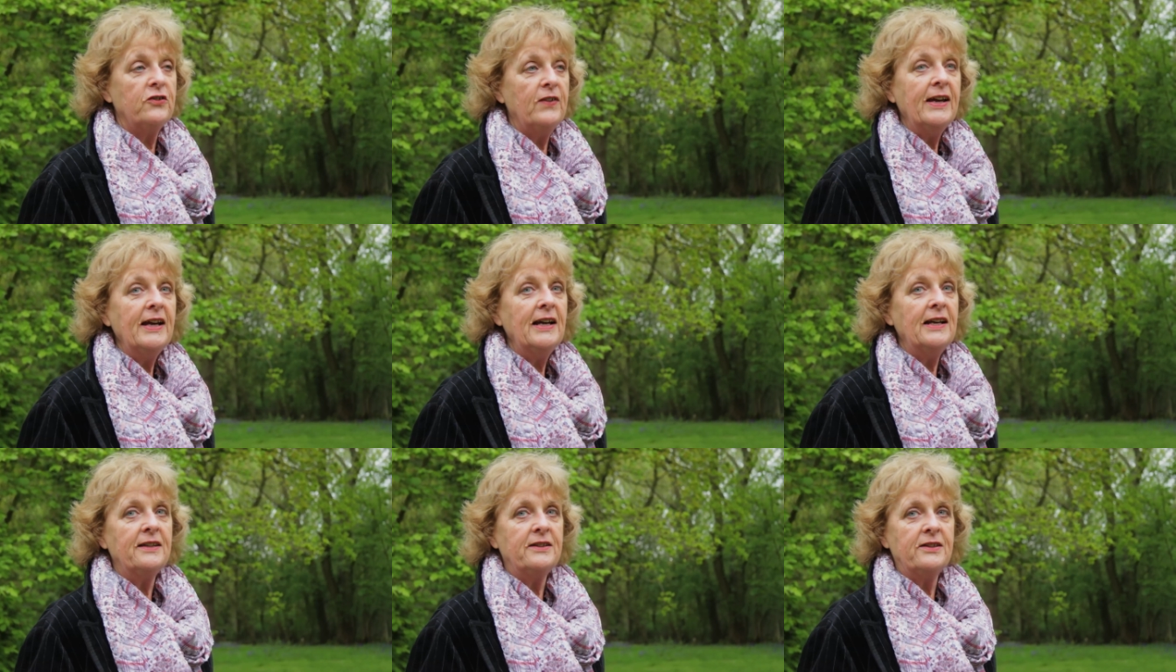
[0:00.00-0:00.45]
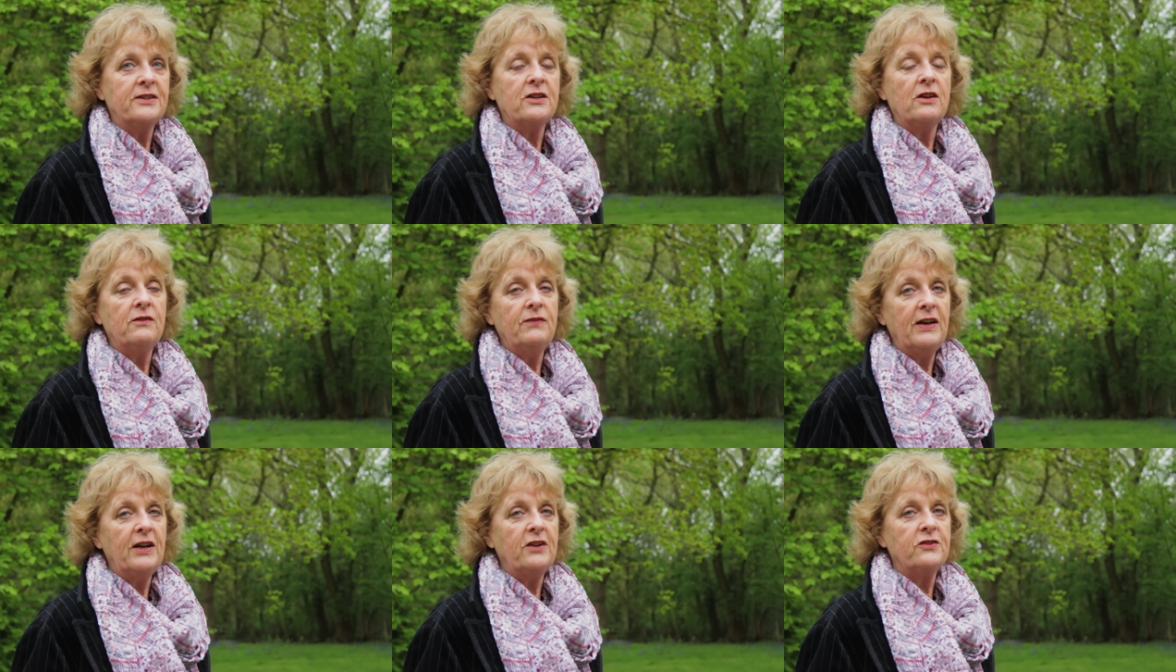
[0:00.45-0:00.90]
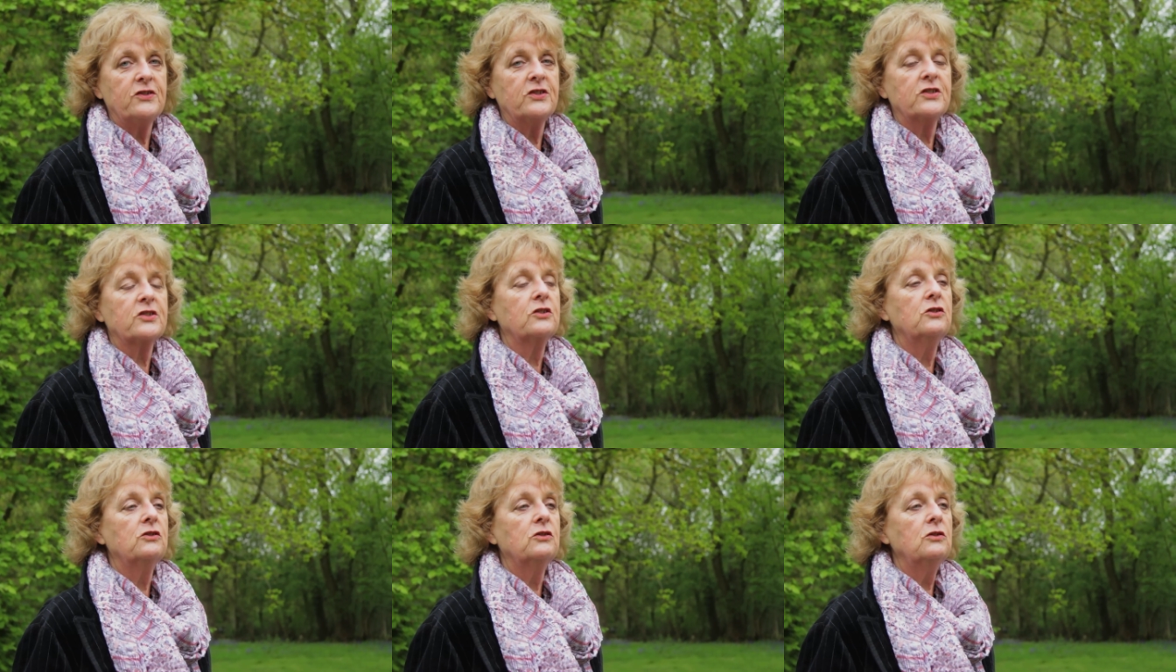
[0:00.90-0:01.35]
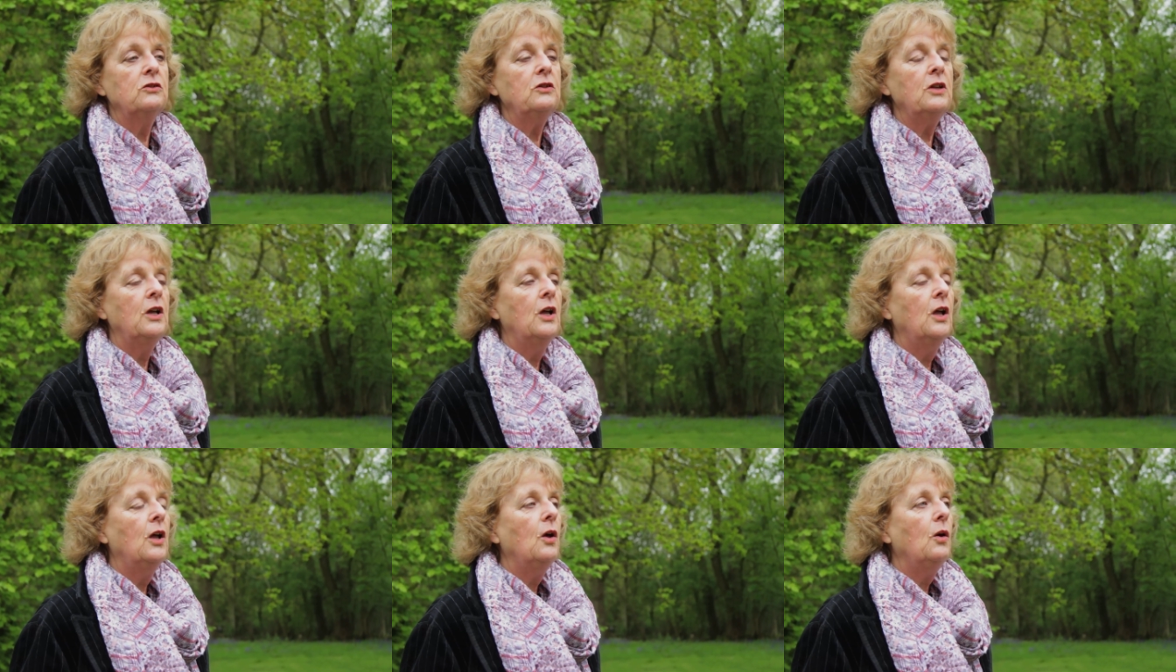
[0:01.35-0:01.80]
of England Village
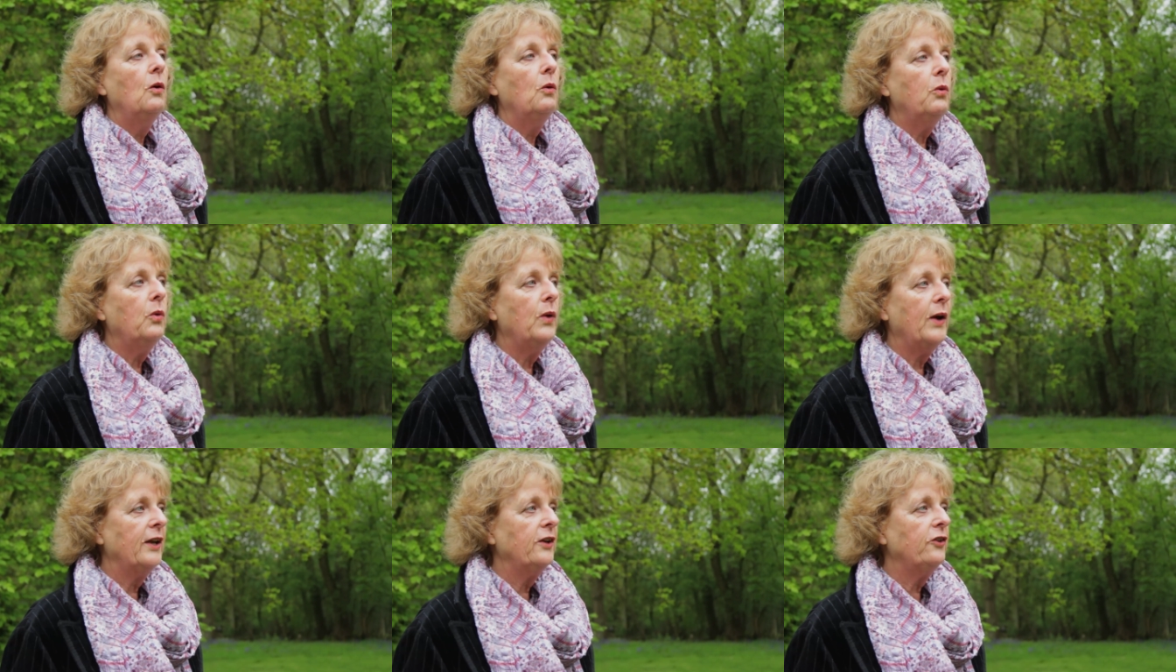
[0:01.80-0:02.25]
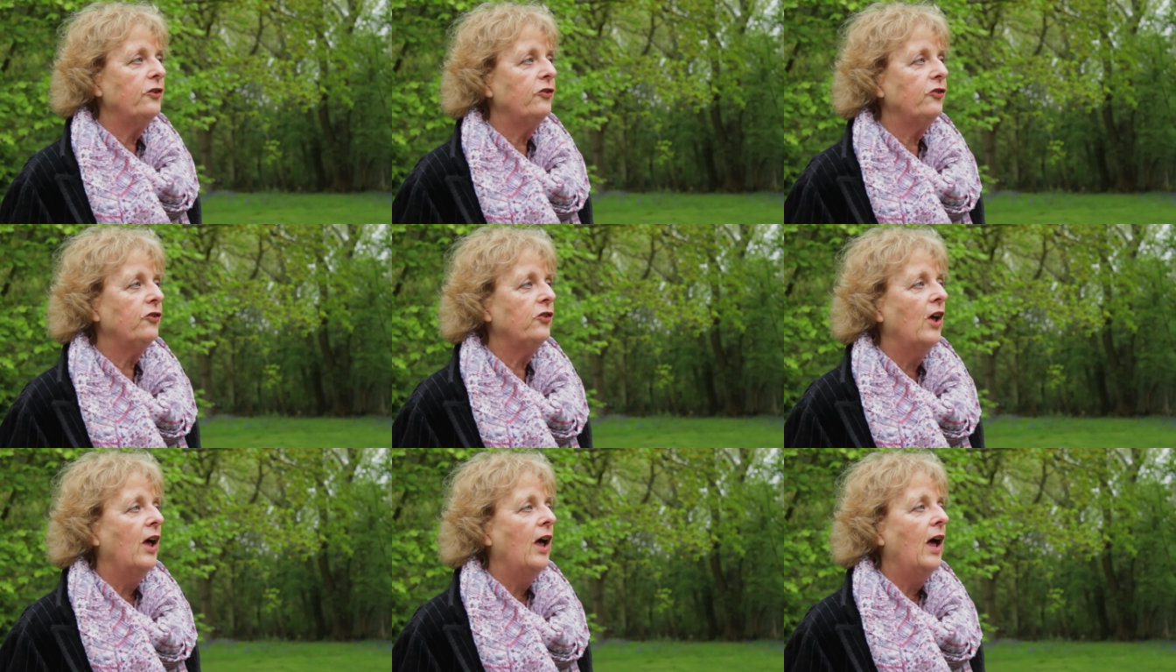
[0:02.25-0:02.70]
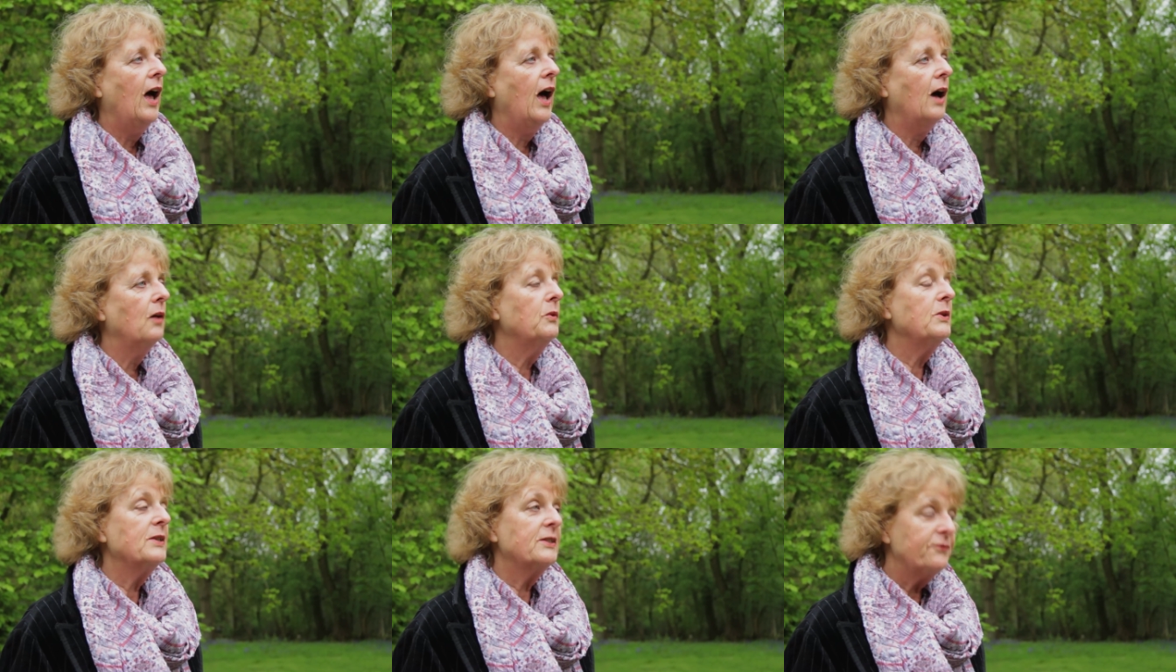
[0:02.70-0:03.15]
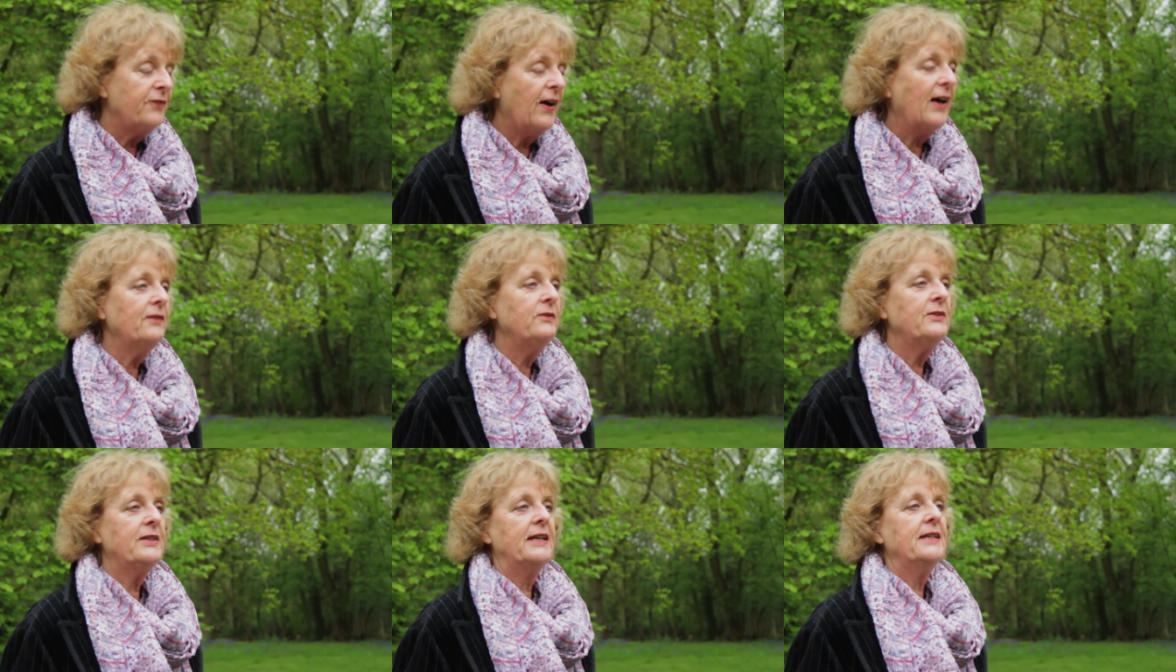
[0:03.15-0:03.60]
School, which was
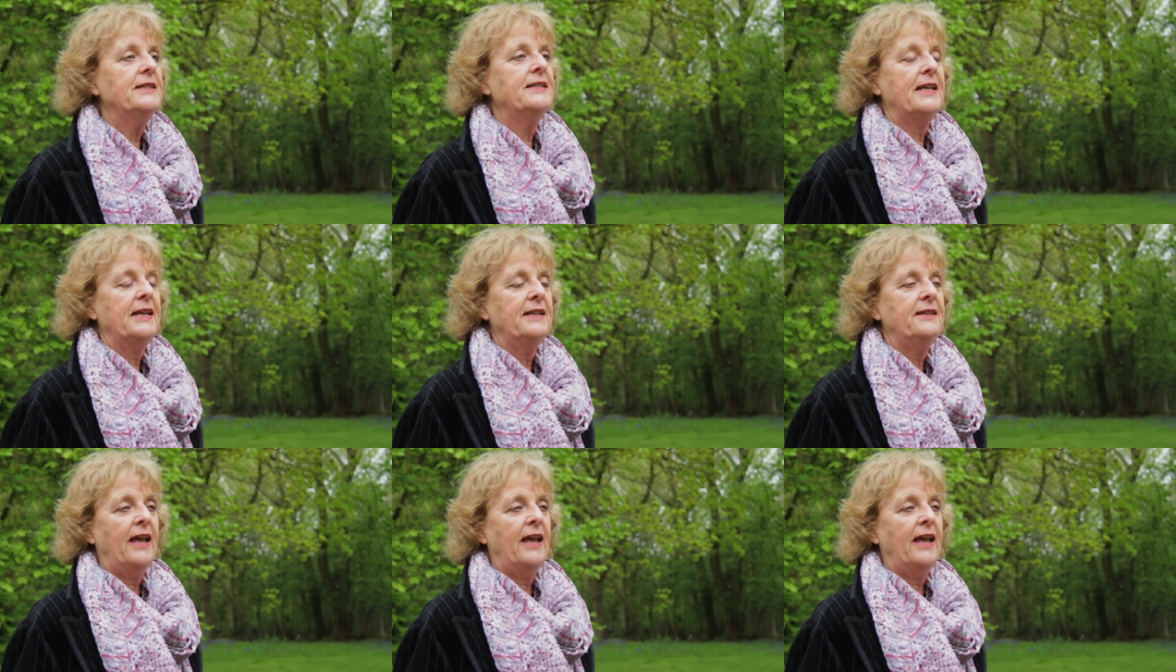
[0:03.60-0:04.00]
founded in